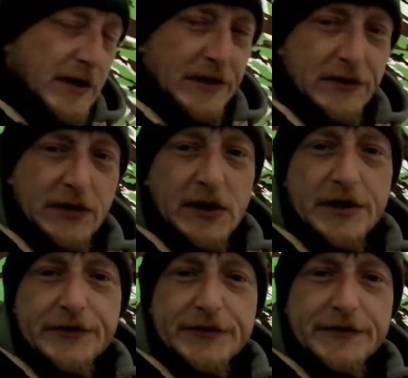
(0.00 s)
It's like
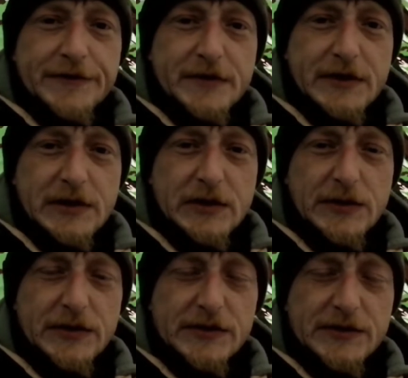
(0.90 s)
100 for like
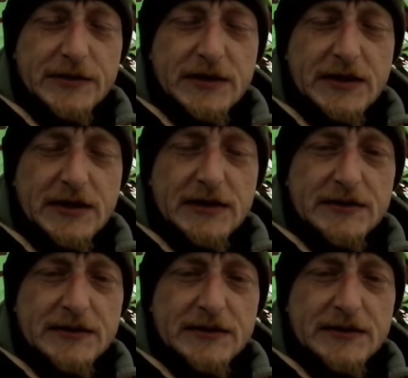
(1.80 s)
£1 or something like that.